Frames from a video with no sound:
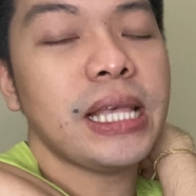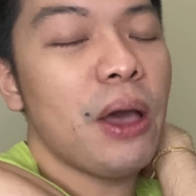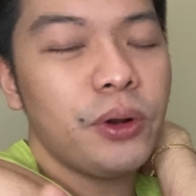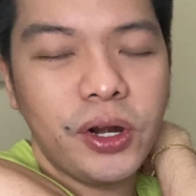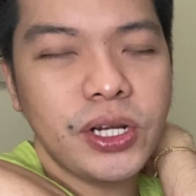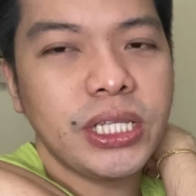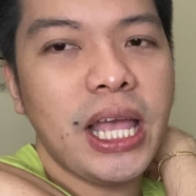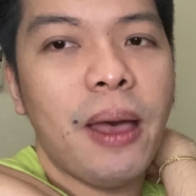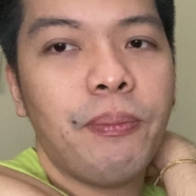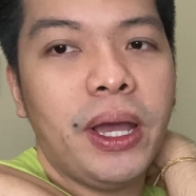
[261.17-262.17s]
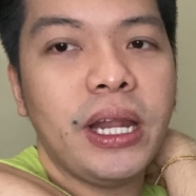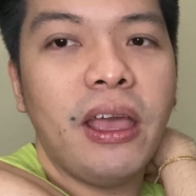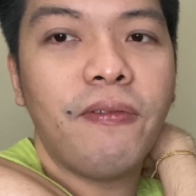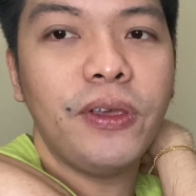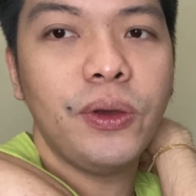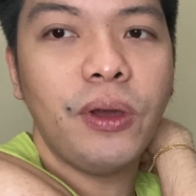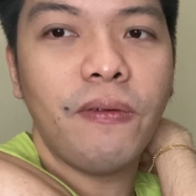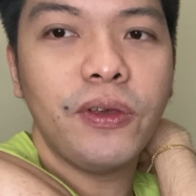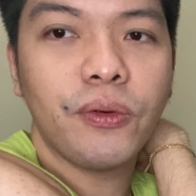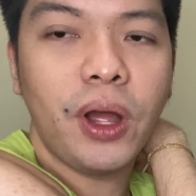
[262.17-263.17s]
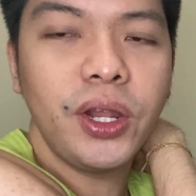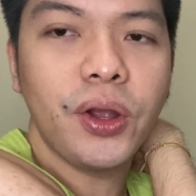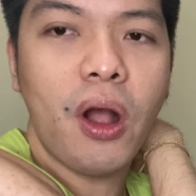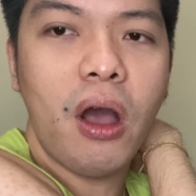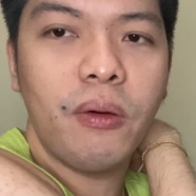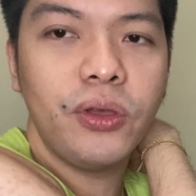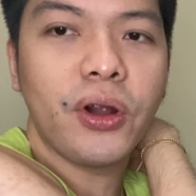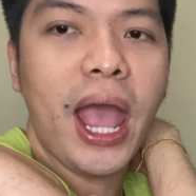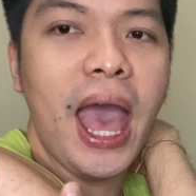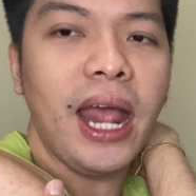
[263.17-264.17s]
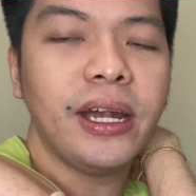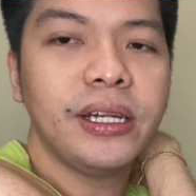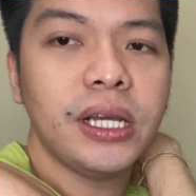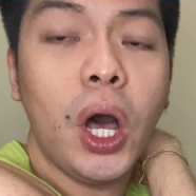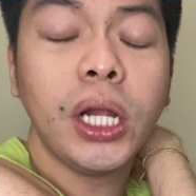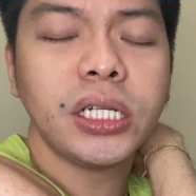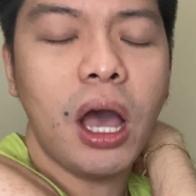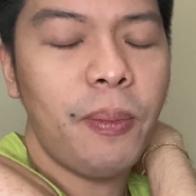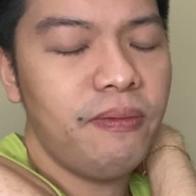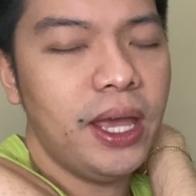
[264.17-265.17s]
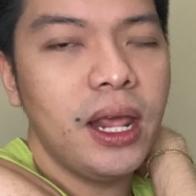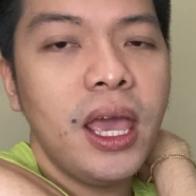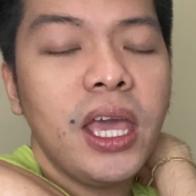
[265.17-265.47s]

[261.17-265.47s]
I would understand, but if you if you run your your hand on top of it,